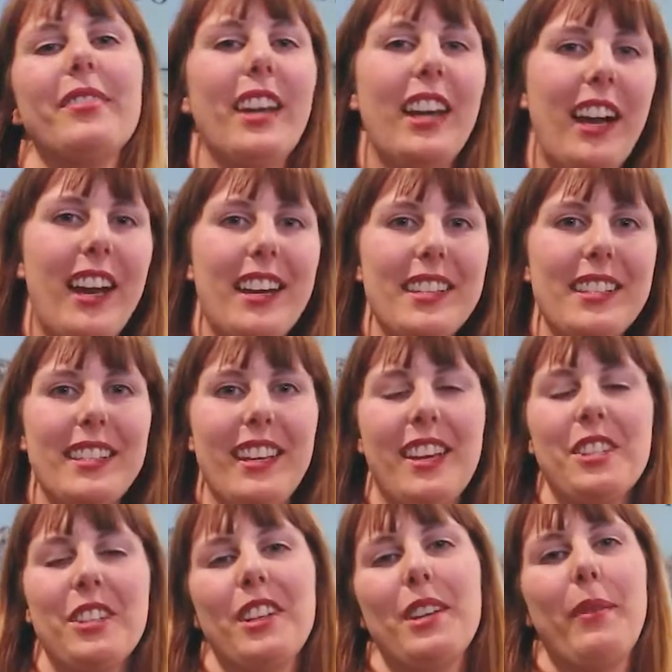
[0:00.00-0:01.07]
Hey guys,
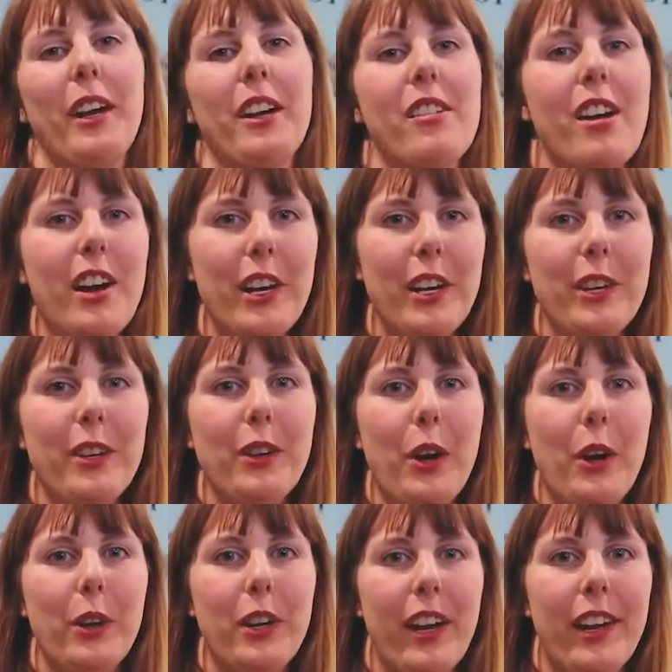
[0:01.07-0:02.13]
Angelina
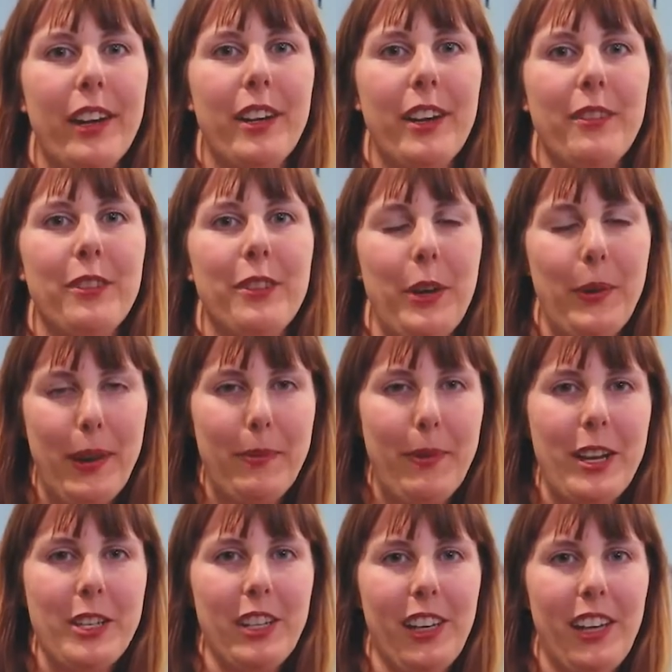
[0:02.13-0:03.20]
Pecoraro, co-creator of
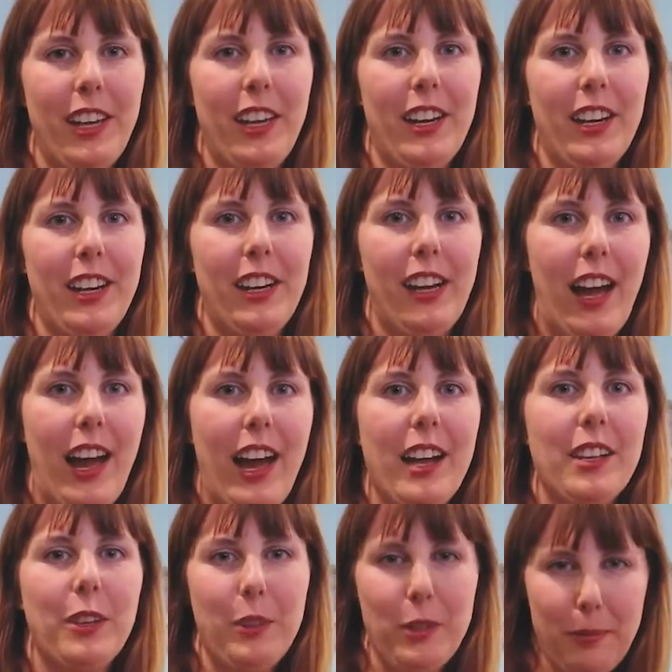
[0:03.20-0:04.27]
Nowhere Project here
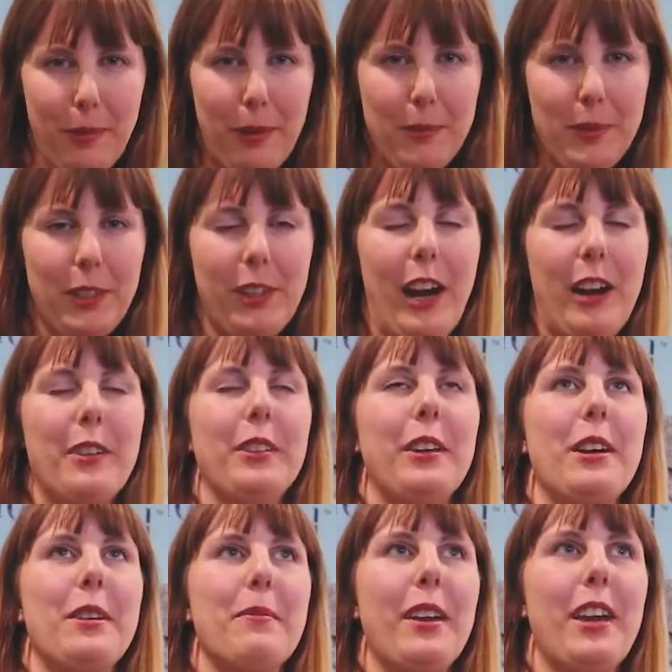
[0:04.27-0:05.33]
at Goosebumps
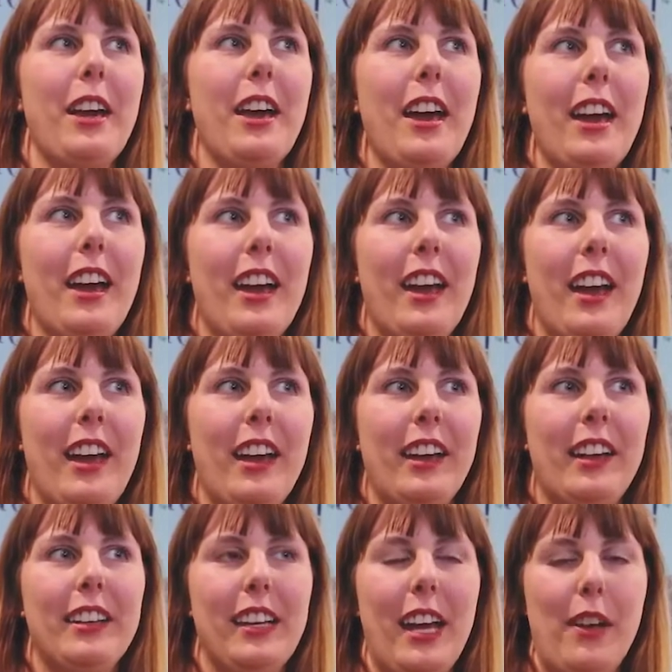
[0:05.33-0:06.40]
Cryotherapy,
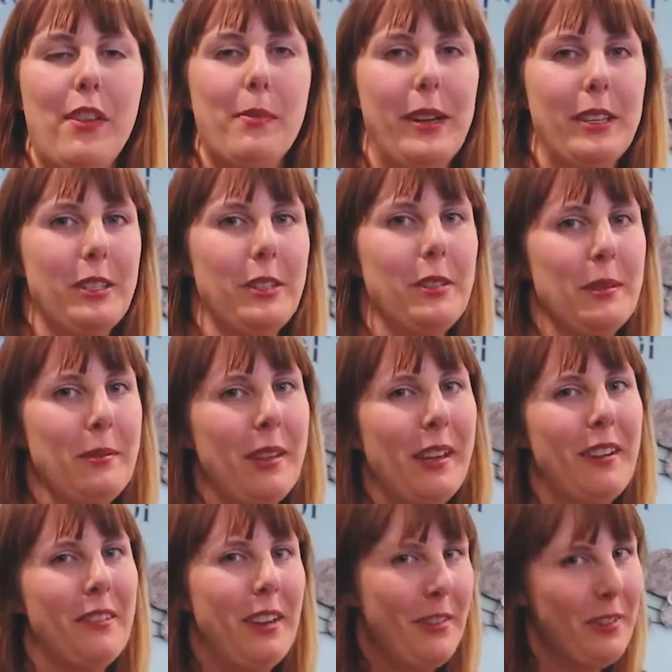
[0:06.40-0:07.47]
and I'm about to do
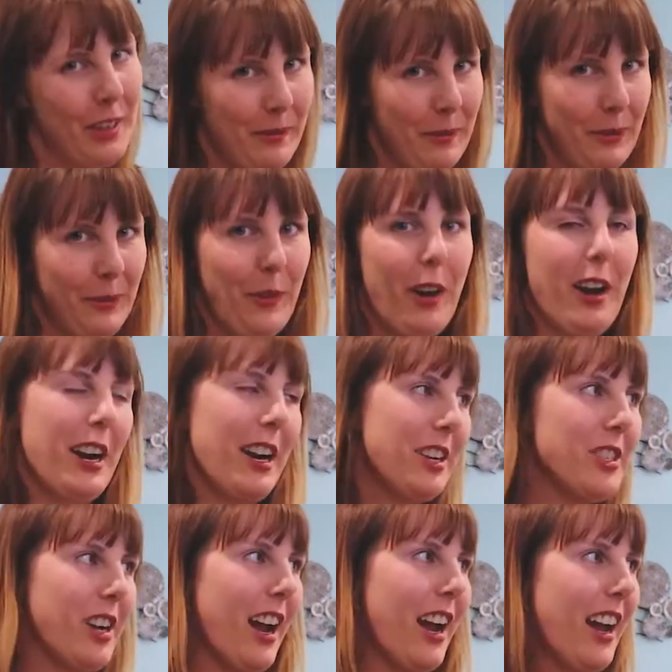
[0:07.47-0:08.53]
something I've never done
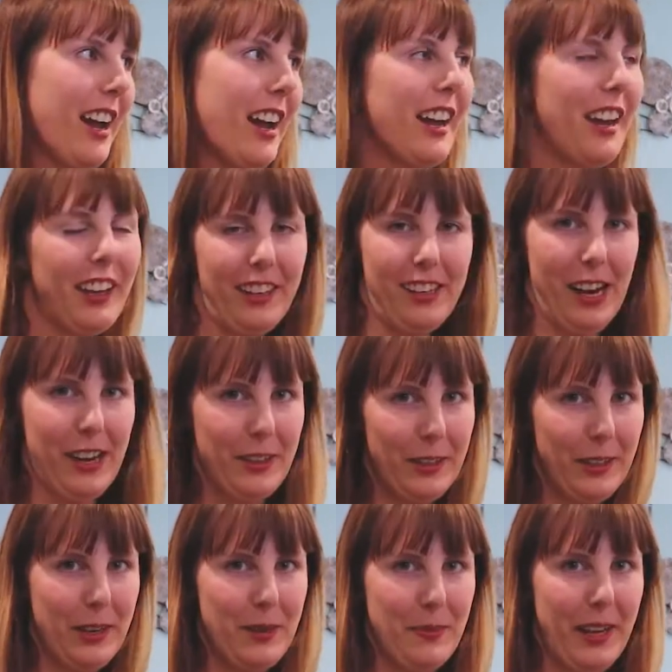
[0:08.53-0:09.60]
before. Try
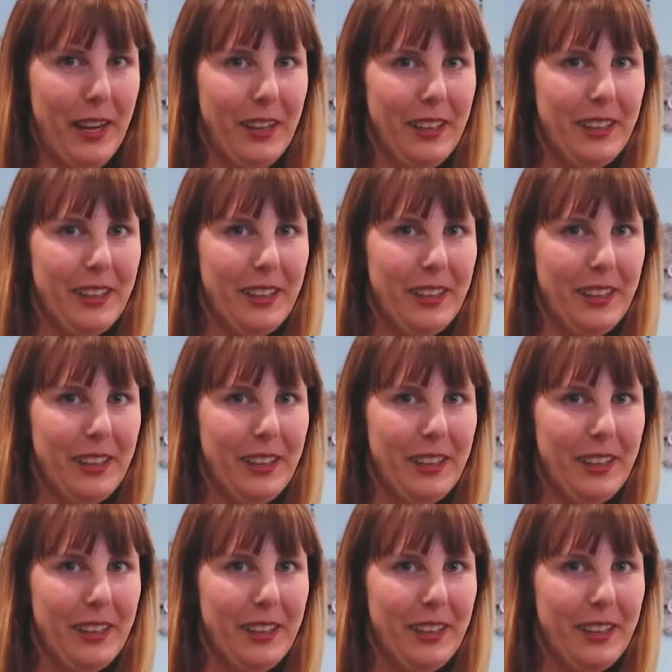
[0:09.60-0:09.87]
cryotherapy.